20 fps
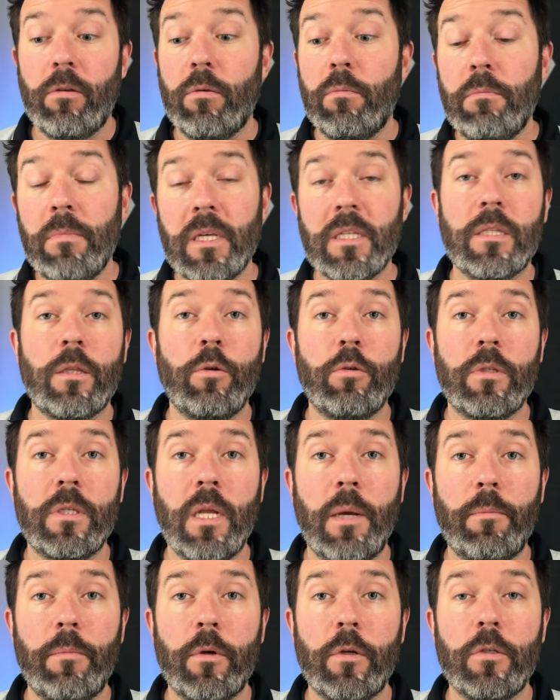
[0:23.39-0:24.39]
You miss those
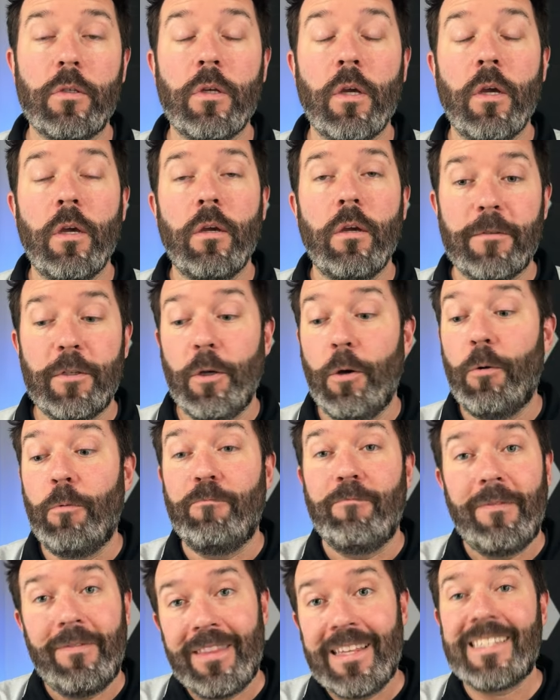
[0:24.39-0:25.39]
numbers,
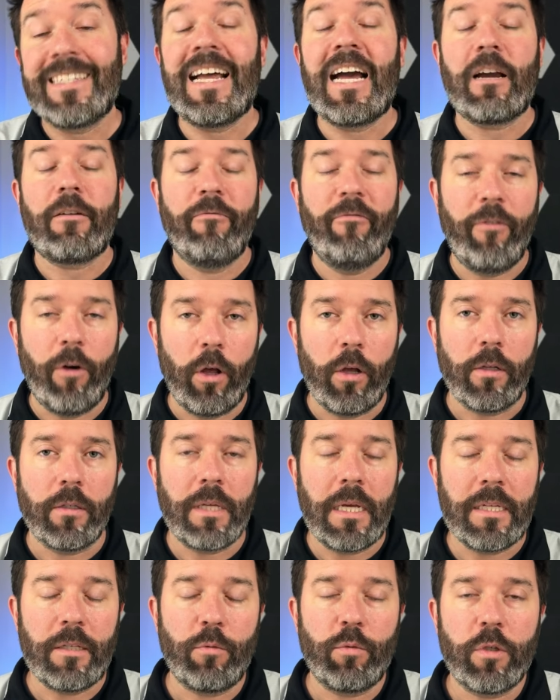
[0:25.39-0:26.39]
so the stock falls
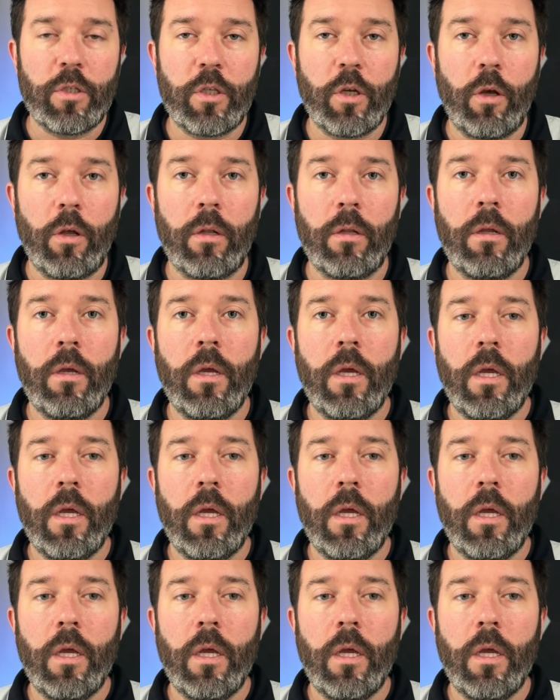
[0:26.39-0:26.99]
as a result.